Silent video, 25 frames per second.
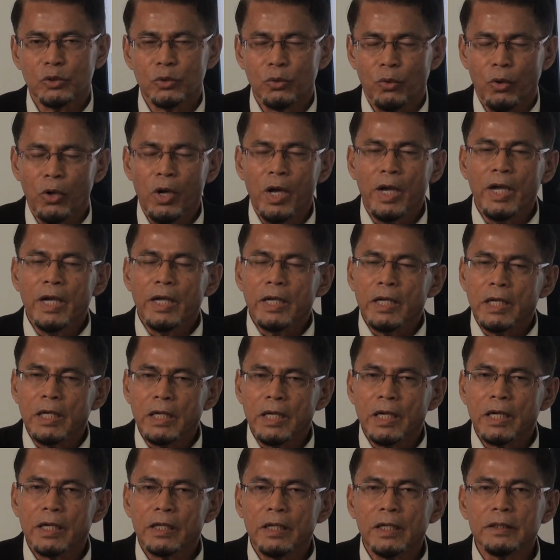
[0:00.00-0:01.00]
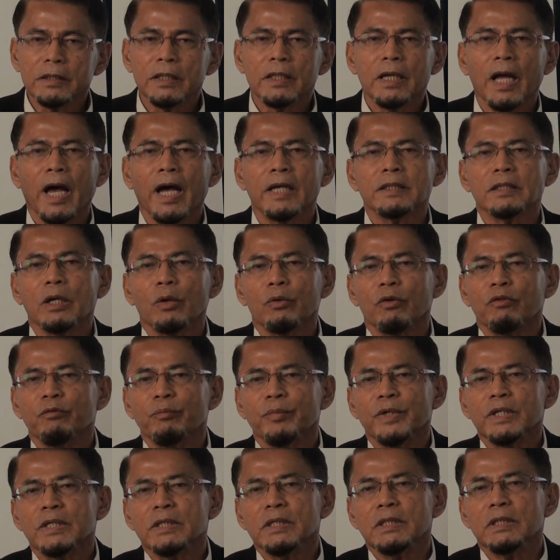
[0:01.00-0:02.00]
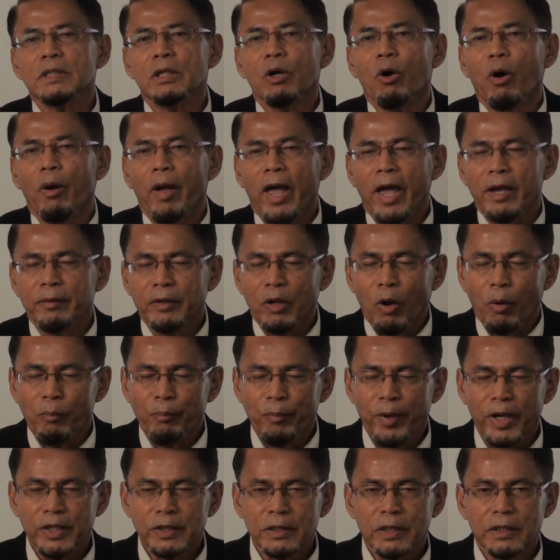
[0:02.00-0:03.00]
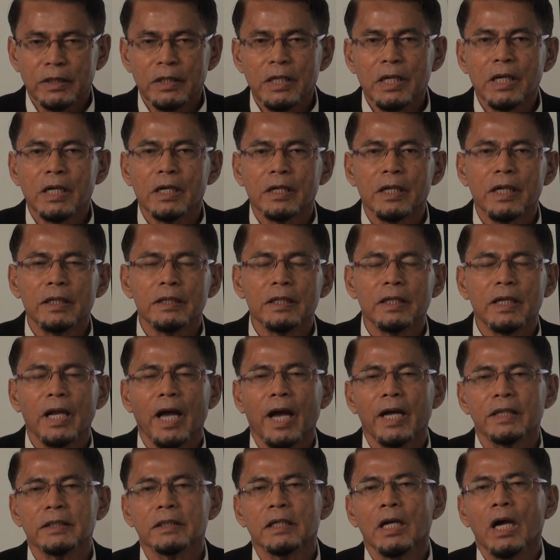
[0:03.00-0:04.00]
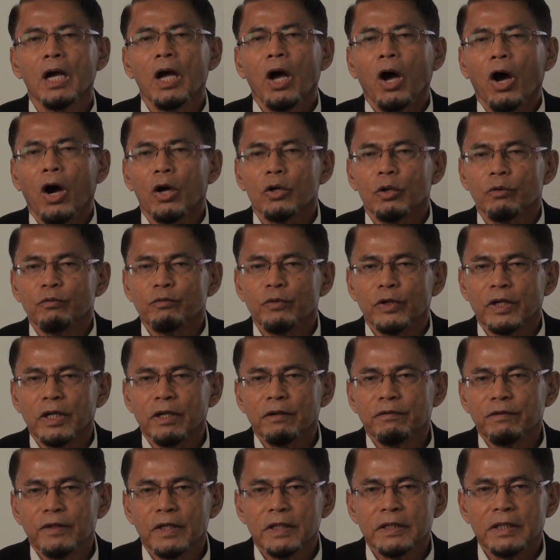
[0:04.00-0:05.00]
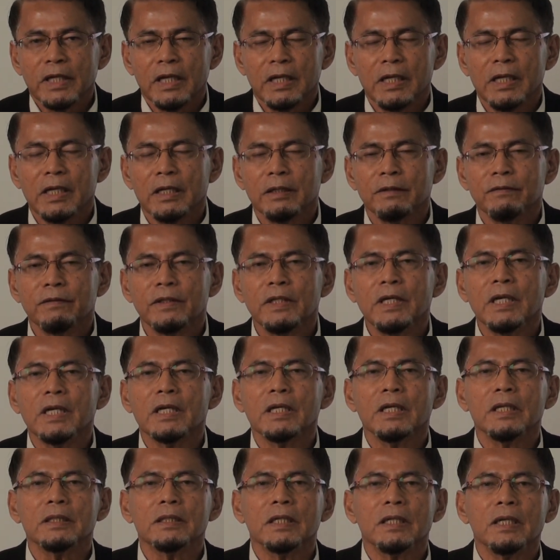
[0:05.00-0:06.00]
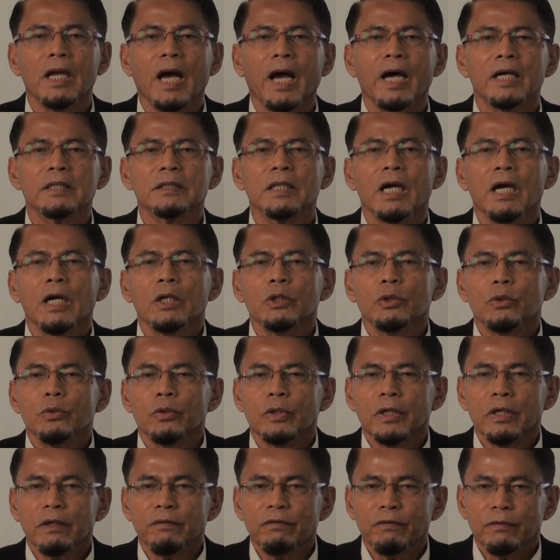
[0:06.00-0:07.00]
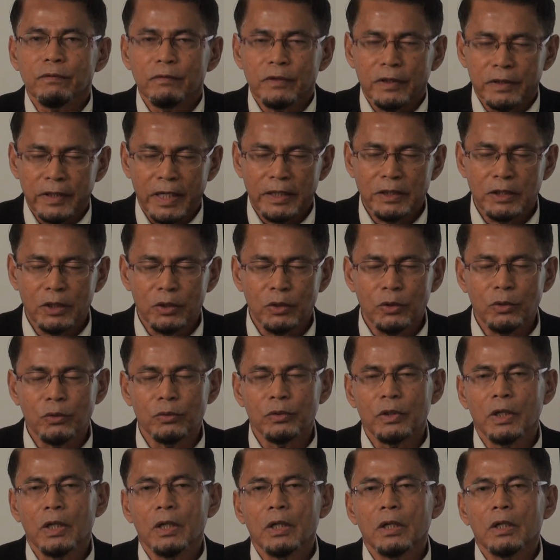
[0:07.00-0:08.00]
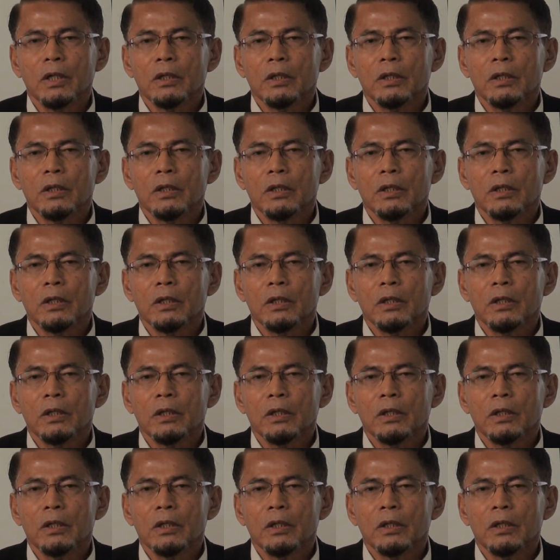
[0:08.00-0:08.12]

So He created us out of mercy and compassion. He created us out of forgiveness and love. He created us to give gratitude,